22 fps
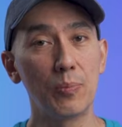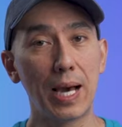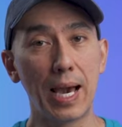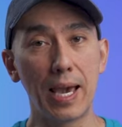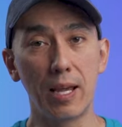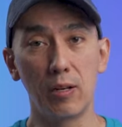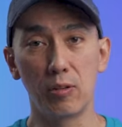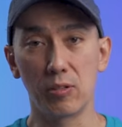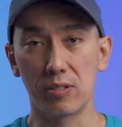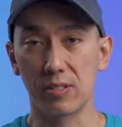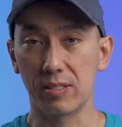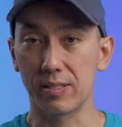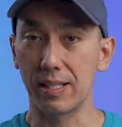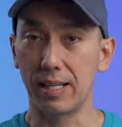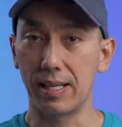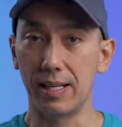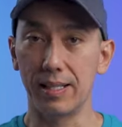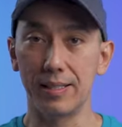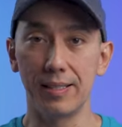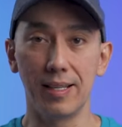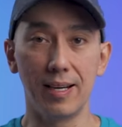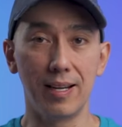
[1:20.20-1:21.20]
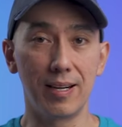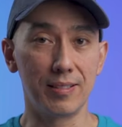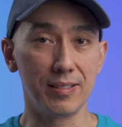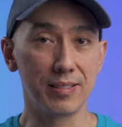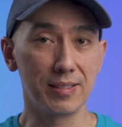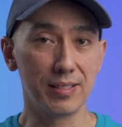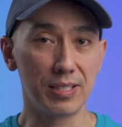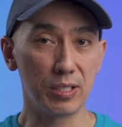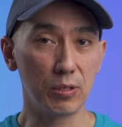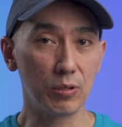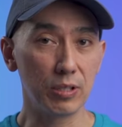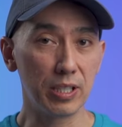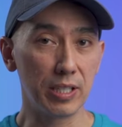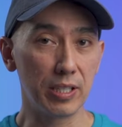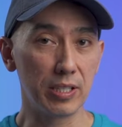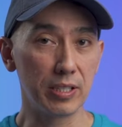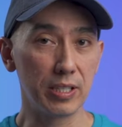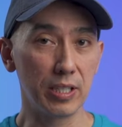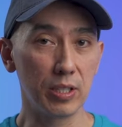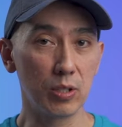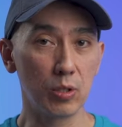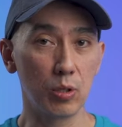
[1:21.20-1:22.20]
pilots that are still
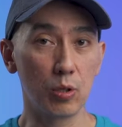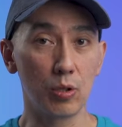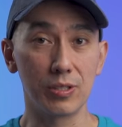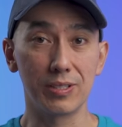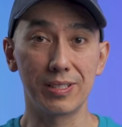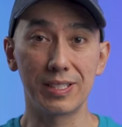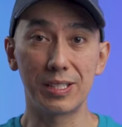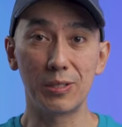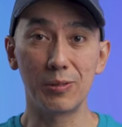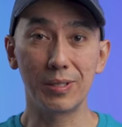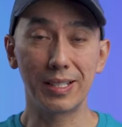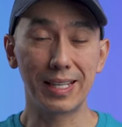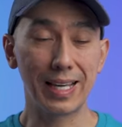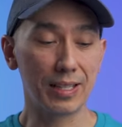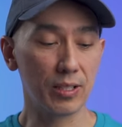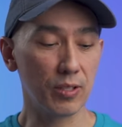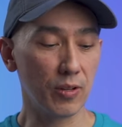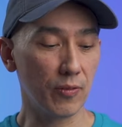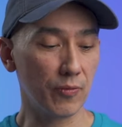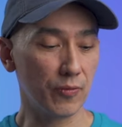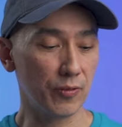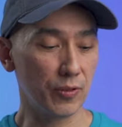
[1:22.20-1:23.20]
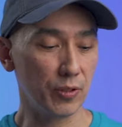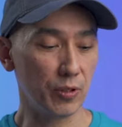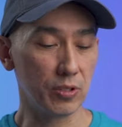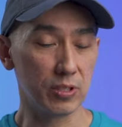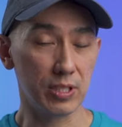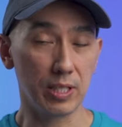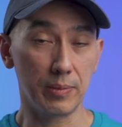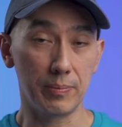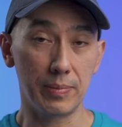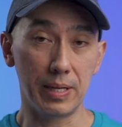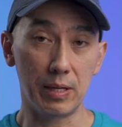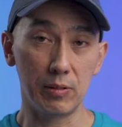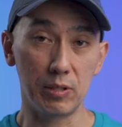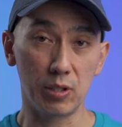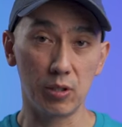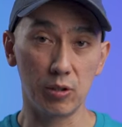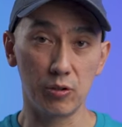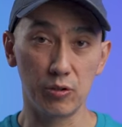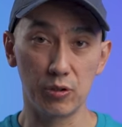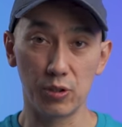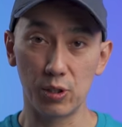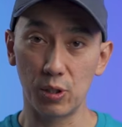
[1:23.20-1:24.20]
learning or still get confused about the
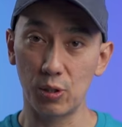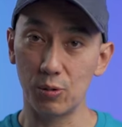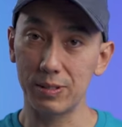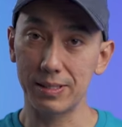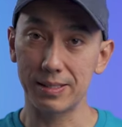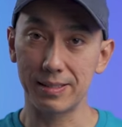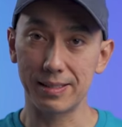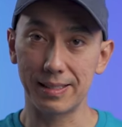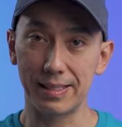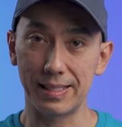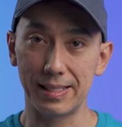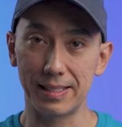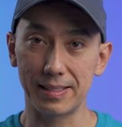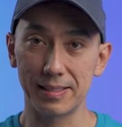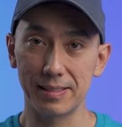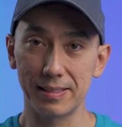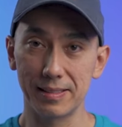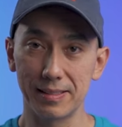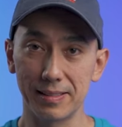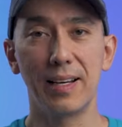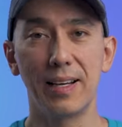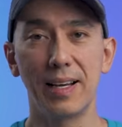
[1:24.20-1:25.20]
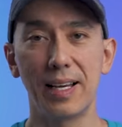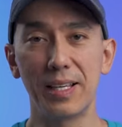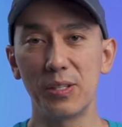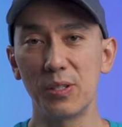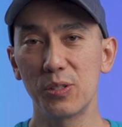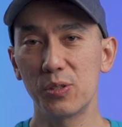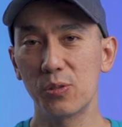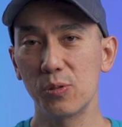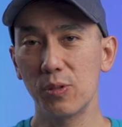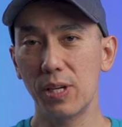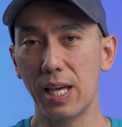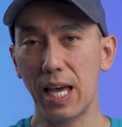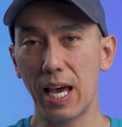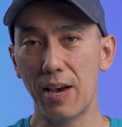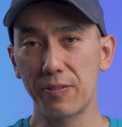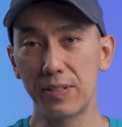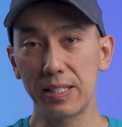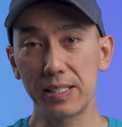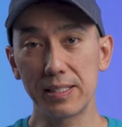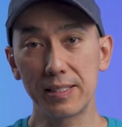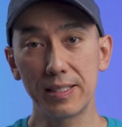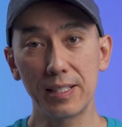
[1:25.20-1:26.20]
control sticks, I used to
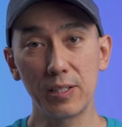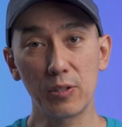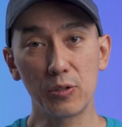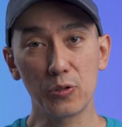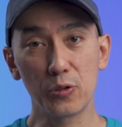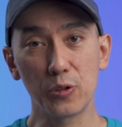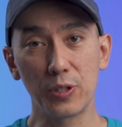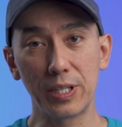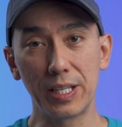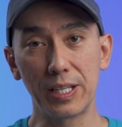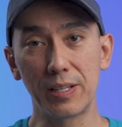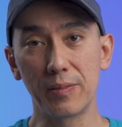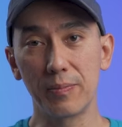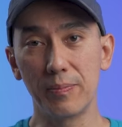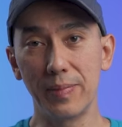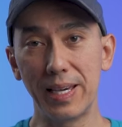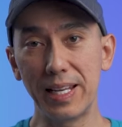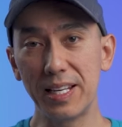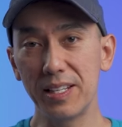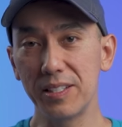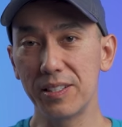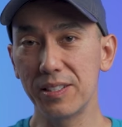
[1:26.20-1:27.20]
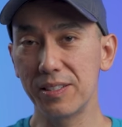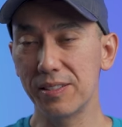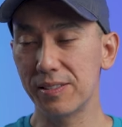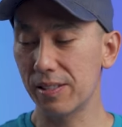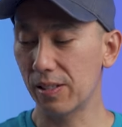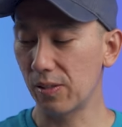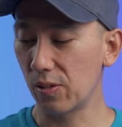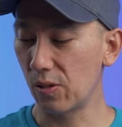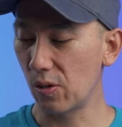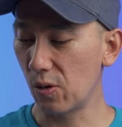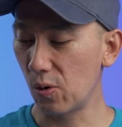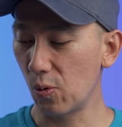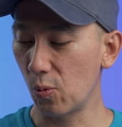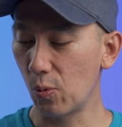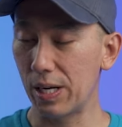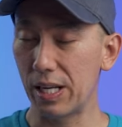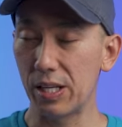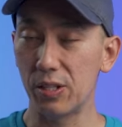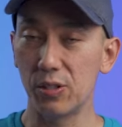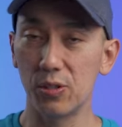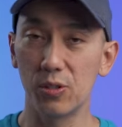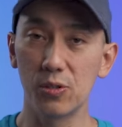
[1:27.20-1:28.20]
have this little trick many years ago
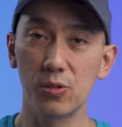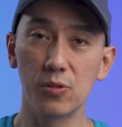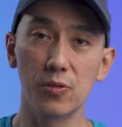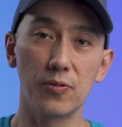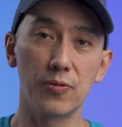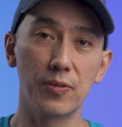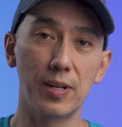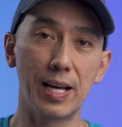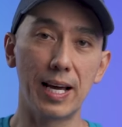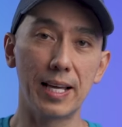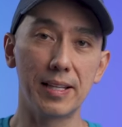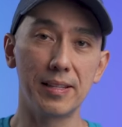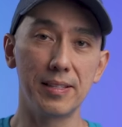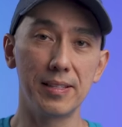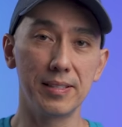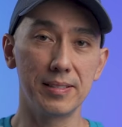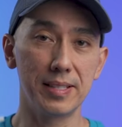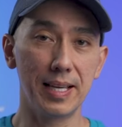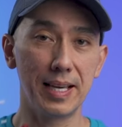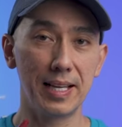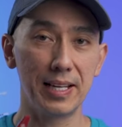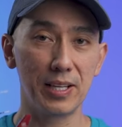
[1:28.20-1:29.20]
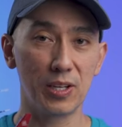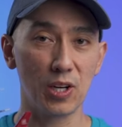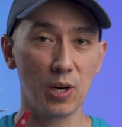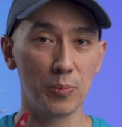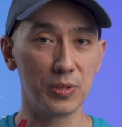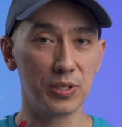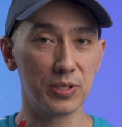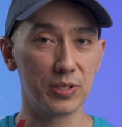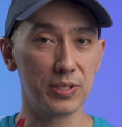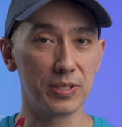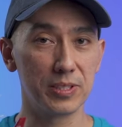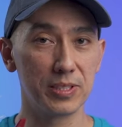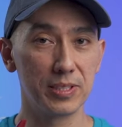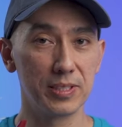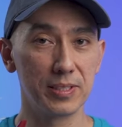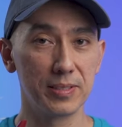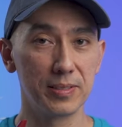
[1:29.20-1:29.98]
when I used to fly this helicopter.